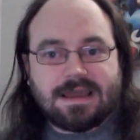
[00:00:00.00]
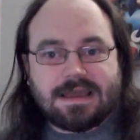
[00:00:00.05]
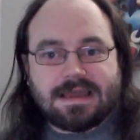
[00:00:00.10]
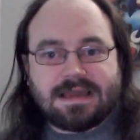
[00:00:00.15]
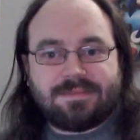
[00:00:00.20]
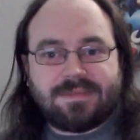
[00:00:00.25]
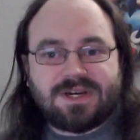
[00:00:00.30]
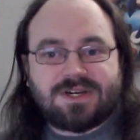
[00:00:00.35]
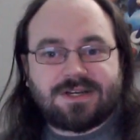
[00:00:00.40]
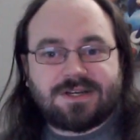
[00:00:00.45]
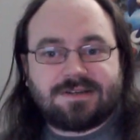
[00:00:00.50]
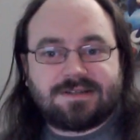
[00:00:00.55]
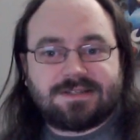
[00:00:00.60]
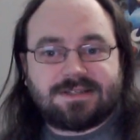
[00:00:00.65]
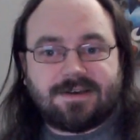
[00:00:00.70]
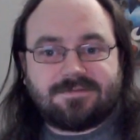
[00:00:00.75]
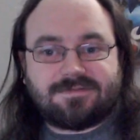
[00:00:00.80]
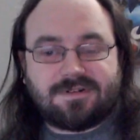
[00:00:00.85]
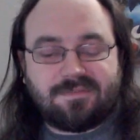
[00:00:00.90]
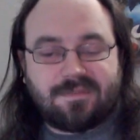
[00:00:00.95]
Images
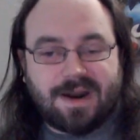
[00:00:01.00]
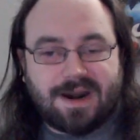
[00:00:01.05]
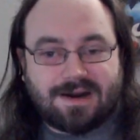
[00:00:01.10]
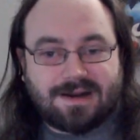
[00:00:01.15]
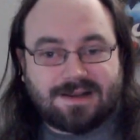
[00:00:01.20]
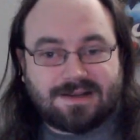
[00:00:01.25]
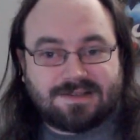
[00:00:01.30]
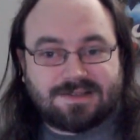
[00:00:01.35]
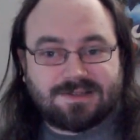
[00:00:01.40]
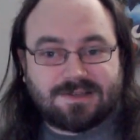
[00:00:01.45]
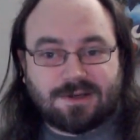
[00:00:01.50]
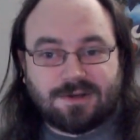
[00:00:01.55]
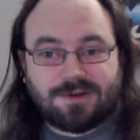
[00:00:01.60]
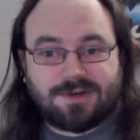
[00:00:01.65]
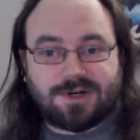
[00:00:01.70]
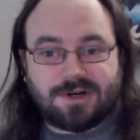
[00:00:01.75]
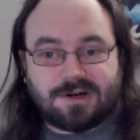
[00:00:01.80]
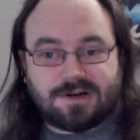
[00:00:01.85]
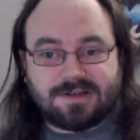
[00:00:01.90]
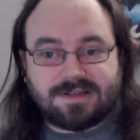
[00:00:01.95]
of American
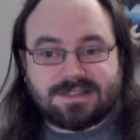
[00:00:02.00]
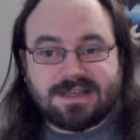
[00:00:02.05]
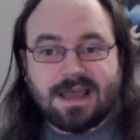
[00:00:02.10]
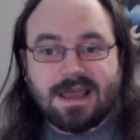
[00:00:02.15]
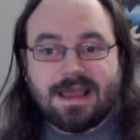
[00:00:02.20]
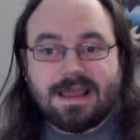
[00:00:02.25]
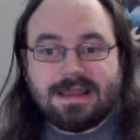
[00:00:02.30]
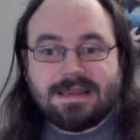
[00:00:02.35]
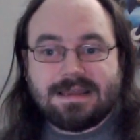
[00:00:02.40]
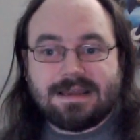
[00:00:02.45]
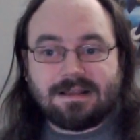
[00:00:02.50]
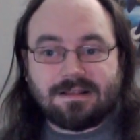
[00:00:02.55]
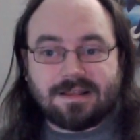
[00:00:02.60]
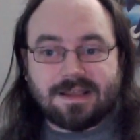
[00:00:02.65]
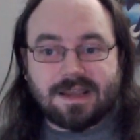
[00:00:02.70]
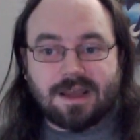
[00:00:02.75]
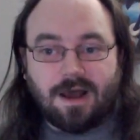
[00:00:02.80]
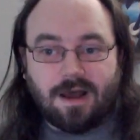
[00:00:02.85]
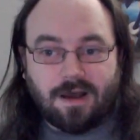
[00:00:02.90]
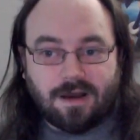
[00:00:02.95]
soldiers
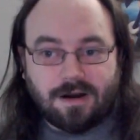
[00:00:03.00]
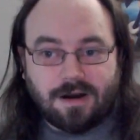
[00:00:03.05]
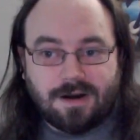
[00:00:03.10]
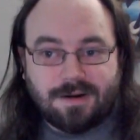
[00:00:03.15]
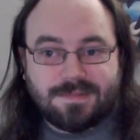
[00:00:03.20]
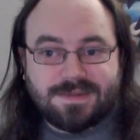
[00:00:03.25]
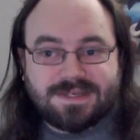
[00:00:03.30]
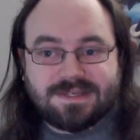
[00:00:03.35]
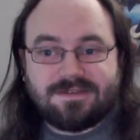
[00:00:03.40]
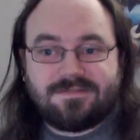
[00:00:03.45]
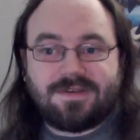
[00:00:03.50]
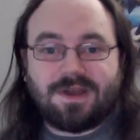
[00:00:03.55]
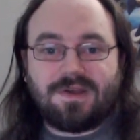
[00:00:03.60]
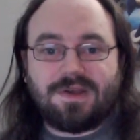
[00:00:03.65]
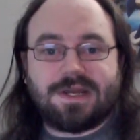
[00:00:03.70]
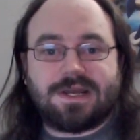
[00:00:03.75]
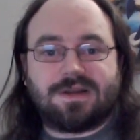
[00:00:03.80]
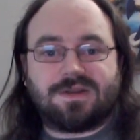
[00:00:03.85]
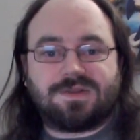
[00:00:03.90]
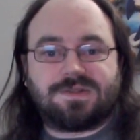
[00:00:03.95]
killing unarmed
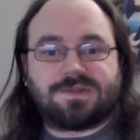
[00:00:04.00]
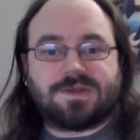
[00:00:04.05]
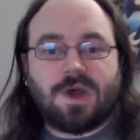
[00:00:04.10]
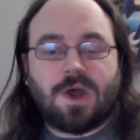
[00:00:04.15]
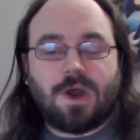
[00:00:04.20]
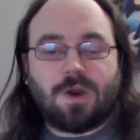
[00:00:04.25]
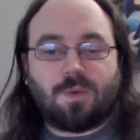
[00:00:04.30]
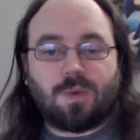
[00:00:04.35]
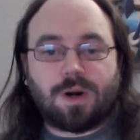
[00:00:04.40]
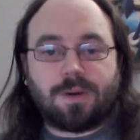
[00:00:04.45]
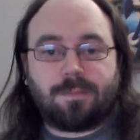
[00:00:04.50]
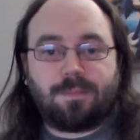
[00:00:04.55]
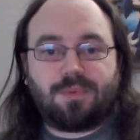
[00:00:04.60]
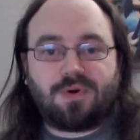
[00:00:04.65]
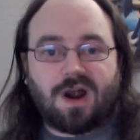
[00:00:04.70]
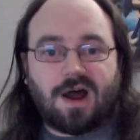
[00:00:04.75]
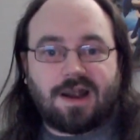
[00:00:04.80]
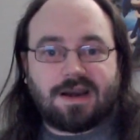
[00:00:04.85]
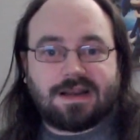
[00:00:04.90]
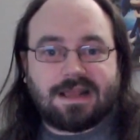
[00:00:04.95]
civilians were
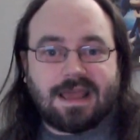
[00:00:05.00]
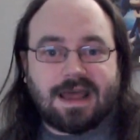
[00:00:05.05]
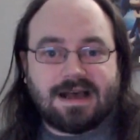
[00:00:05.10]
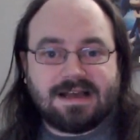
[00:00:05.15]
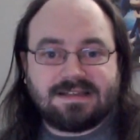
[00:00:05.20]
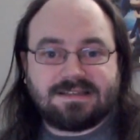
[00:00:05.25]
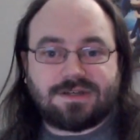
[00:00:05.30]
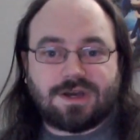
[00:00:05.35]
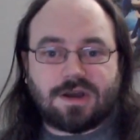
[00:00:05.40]
broadcast